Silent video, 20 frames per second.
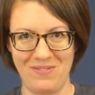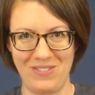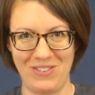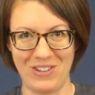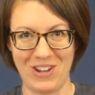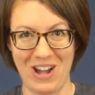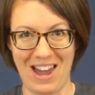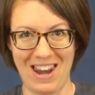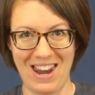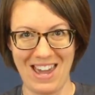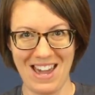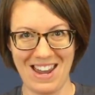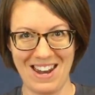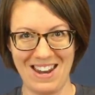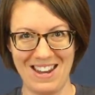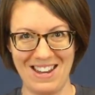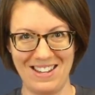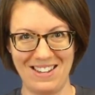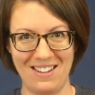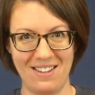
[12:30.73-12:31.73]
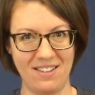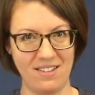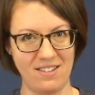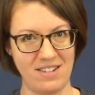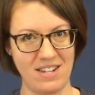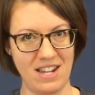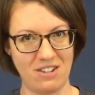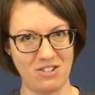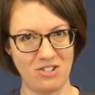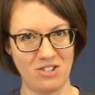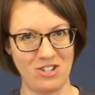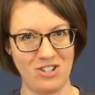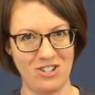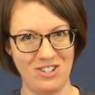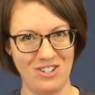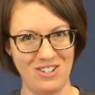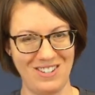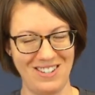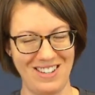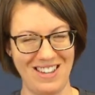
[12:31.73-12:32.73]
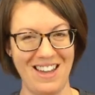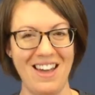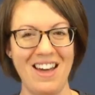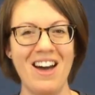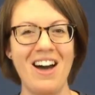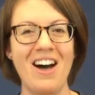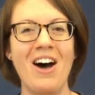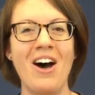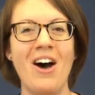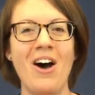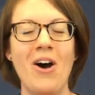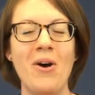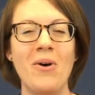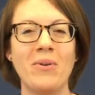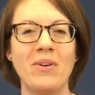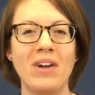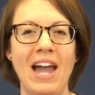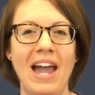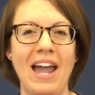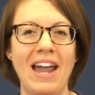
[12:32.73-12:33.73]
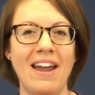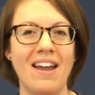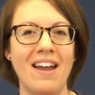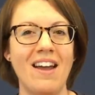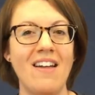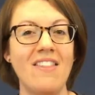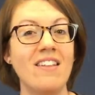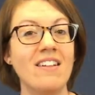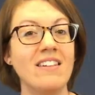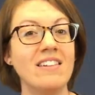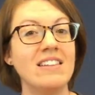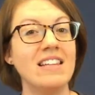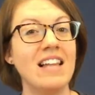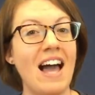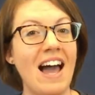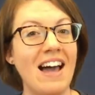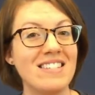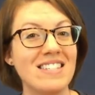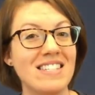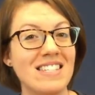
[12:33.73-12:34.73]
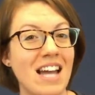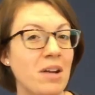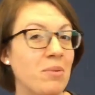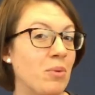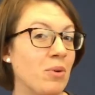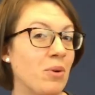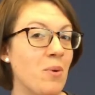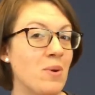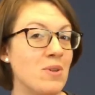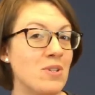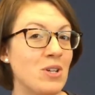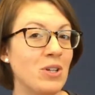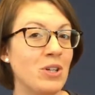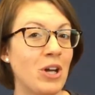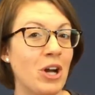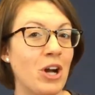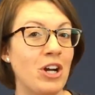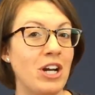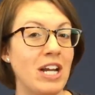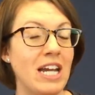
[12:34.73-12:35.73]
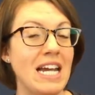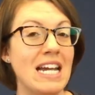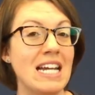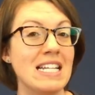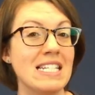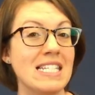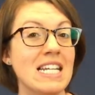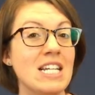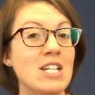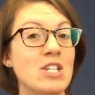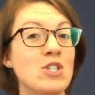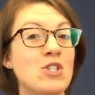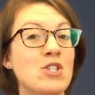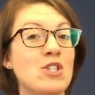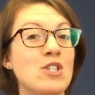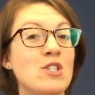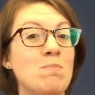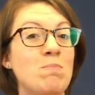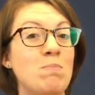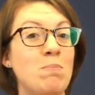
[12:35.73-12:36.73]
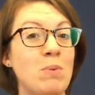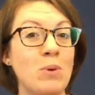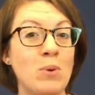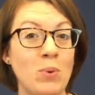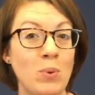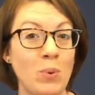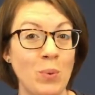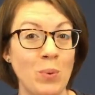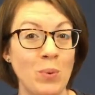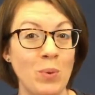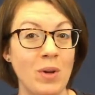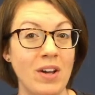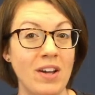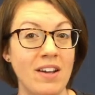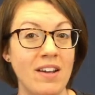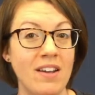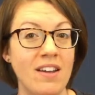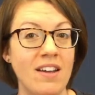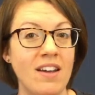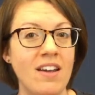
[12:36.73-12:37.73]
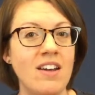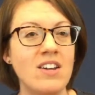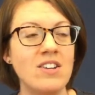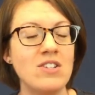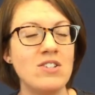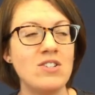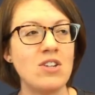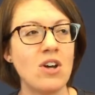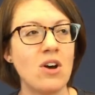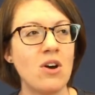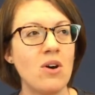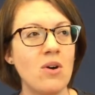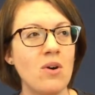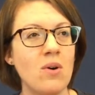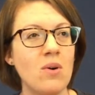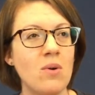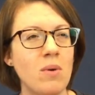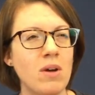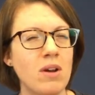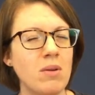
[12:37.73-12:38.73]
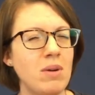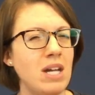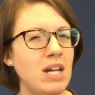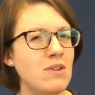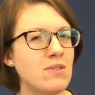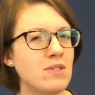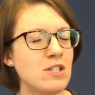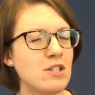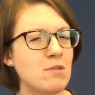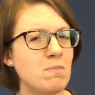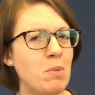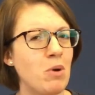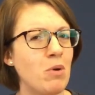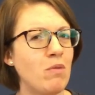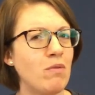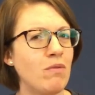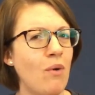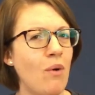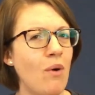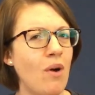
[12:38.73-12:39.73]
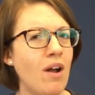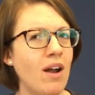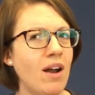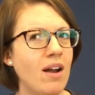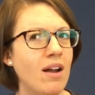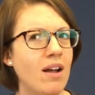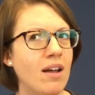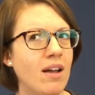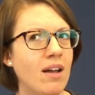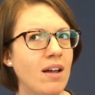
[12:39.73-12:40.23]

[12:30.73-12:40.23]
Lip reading: You got it? Dish. Okay, the last sign we're going to learn is spoon. So what do we use a spoon for?